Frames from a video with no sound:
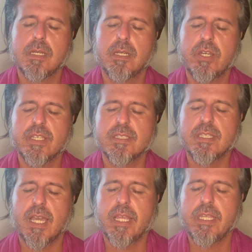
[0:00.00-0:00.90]
There is
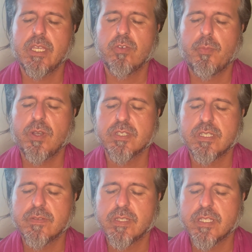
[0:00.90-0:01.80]
the idea of
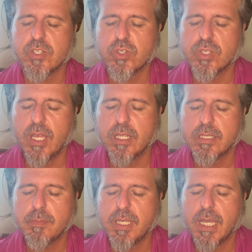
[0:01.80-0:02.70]
positive
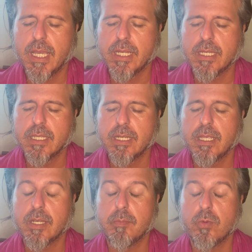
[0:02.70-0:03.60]
intentionality behind
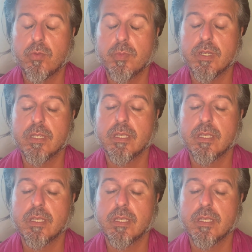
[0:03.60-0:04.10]
that movement,